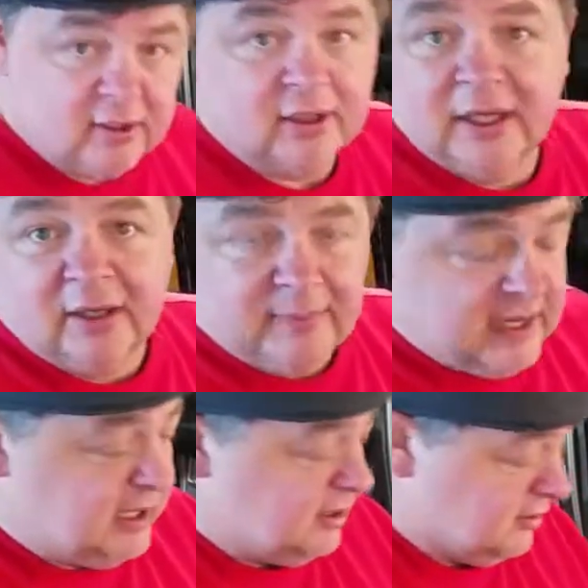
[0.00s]
cooking or
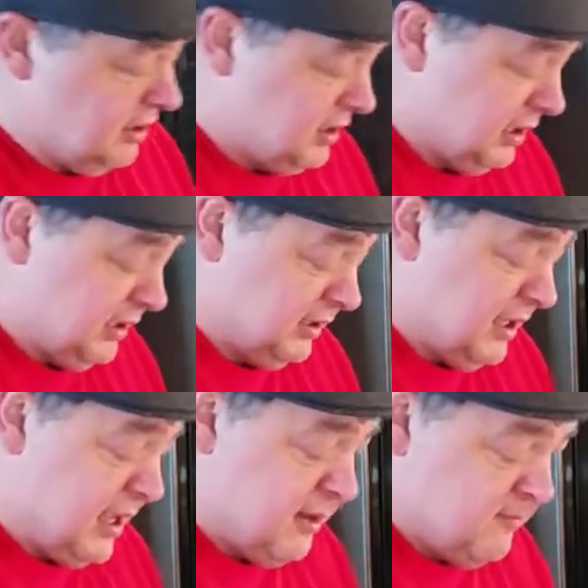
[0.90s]
baking or anything like
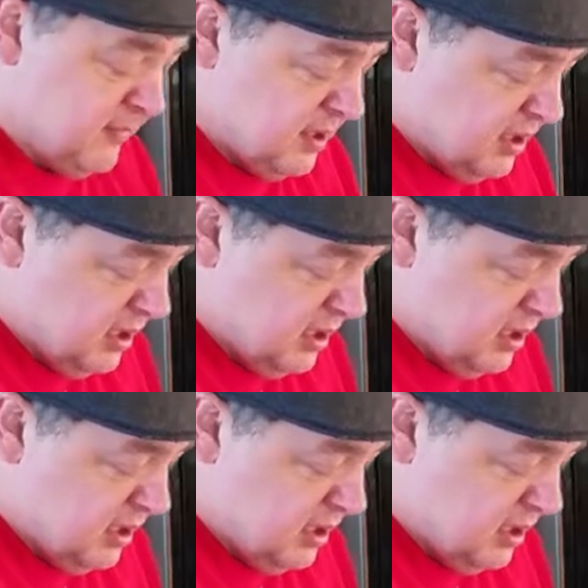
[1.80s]
that.